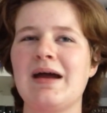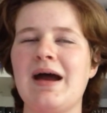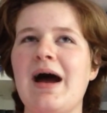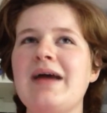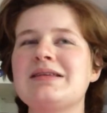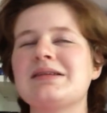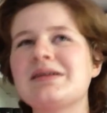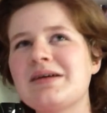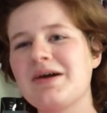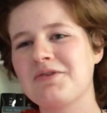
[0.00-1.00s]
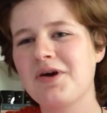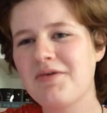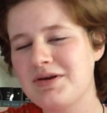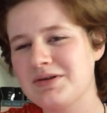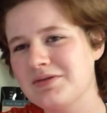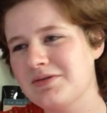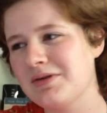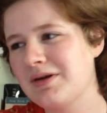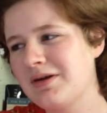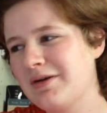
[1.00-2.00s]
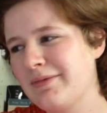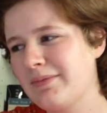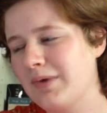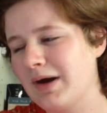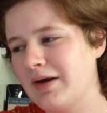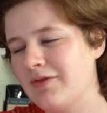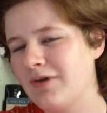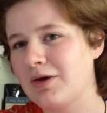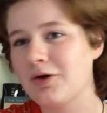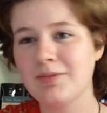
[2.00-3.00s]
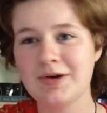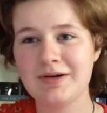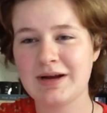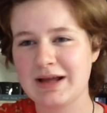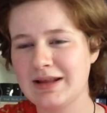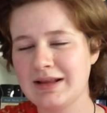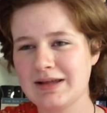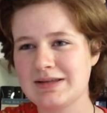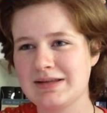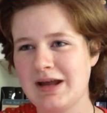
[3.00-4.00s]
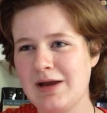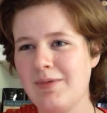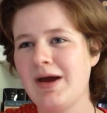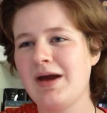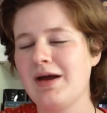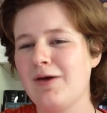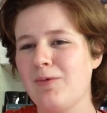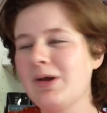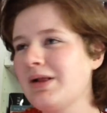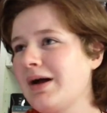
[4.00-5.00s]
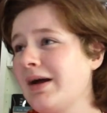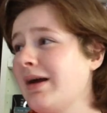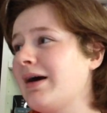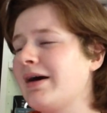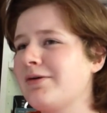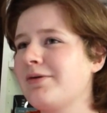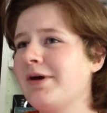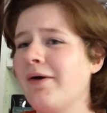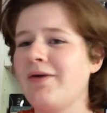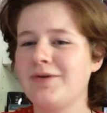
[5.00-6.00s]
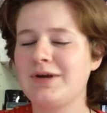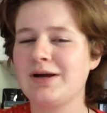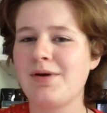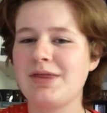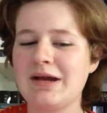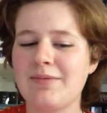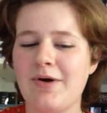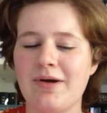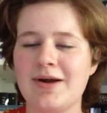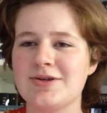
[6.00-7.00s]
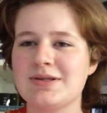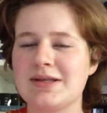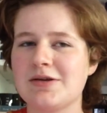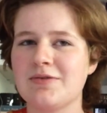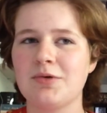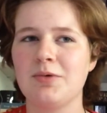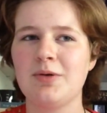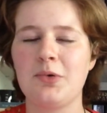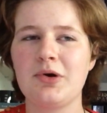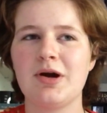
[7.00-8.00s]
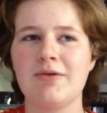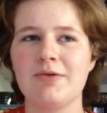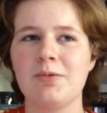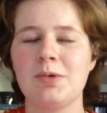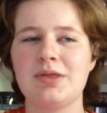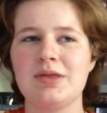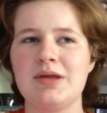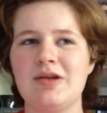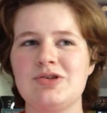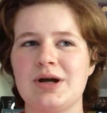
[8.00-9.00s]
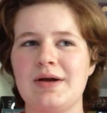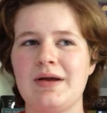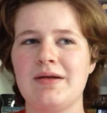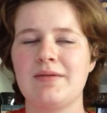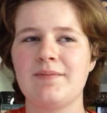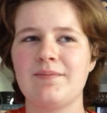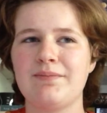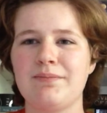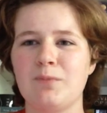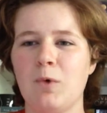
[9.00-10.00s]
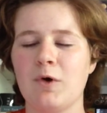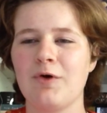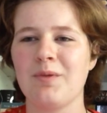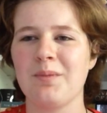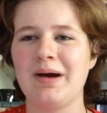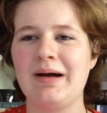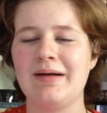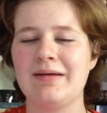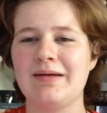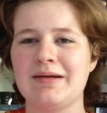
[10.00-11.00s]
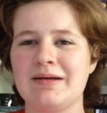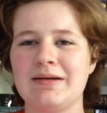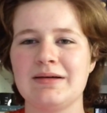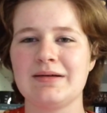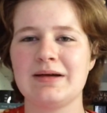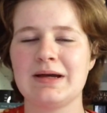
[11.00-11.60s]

I still have not read Dune by Frank Herbert. I think that's his name. Will I? I don't know. Every time I think about it, I just think of the one book cover with the giant worm on it, and I